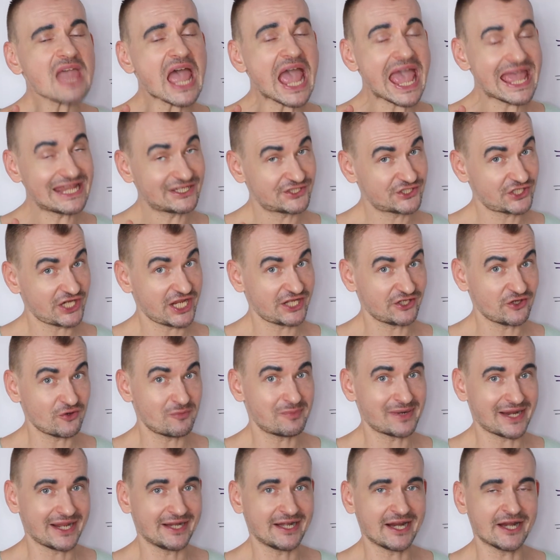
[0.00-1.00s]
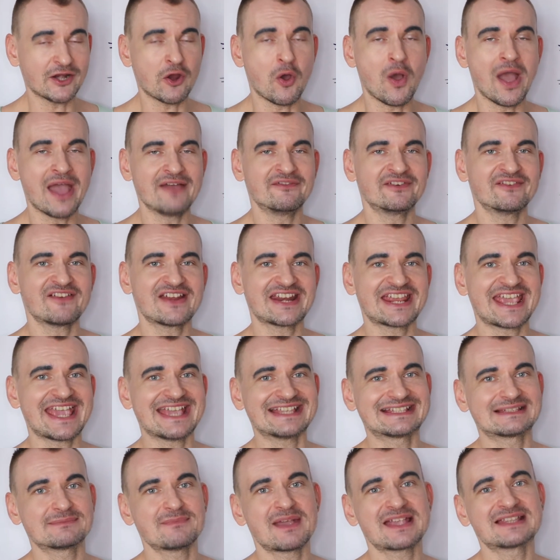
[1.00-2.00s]
and train your brain. I know everyone
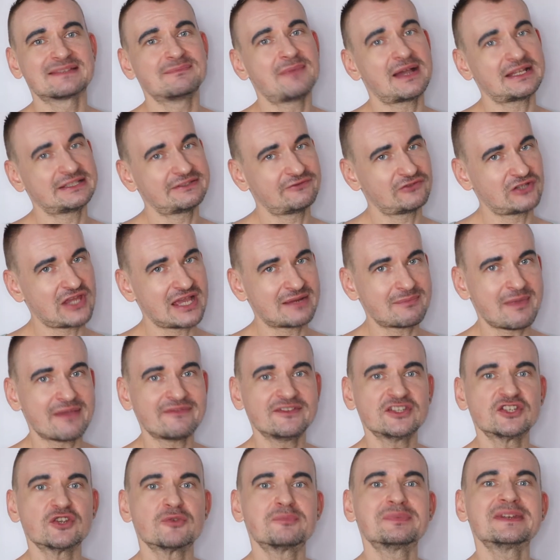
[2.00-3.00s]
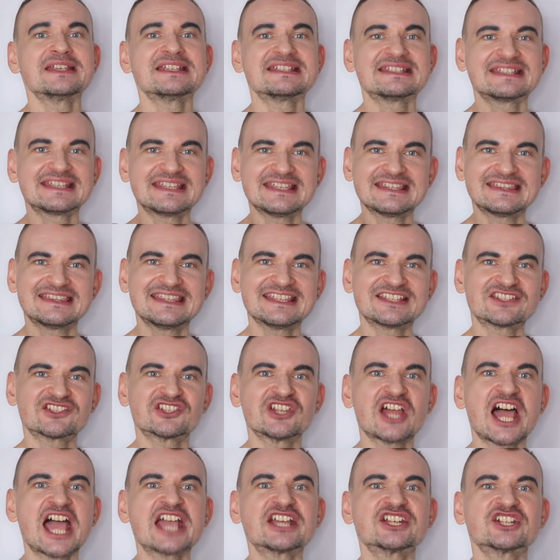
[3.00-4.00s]
hates maths, but if you like my video, please hit this
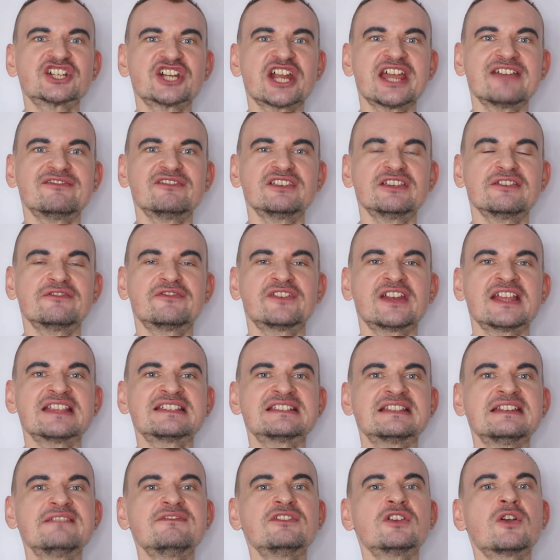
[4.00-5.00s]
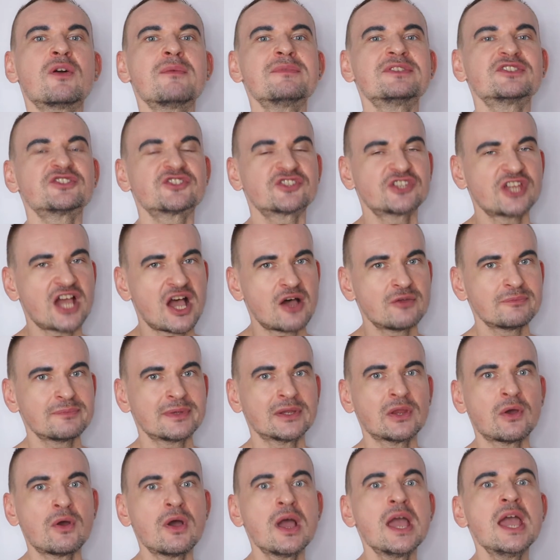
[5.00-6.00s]
like, share with your friends, leave the comments down
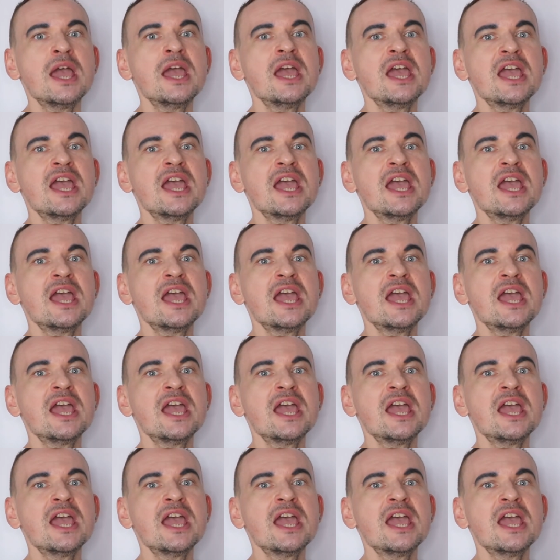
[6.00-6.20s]
below,